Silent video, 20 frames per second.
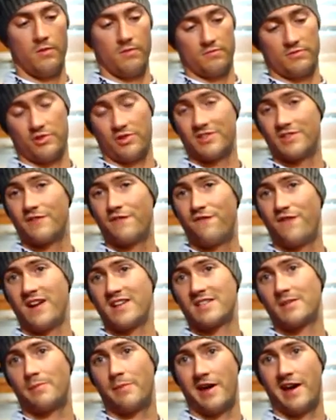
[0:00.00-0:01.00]
so it's a
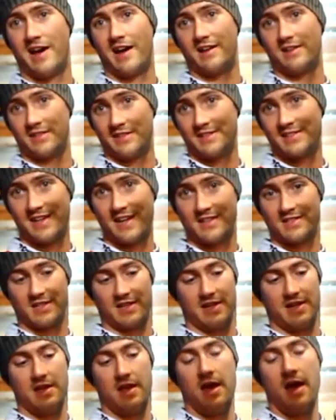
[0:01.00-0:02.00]
fatter bar.
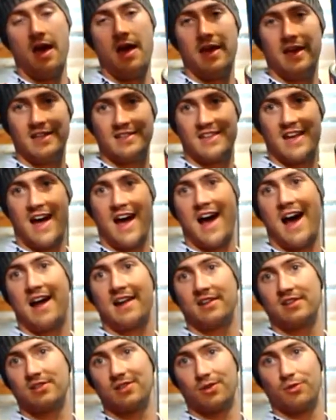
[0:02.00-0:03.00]
It's
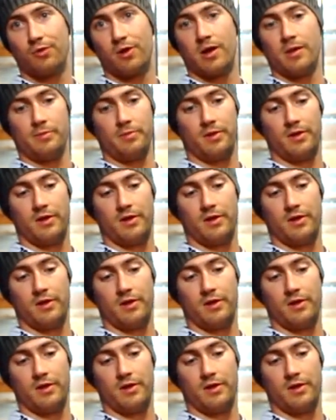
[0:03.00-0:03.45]
harder to grip.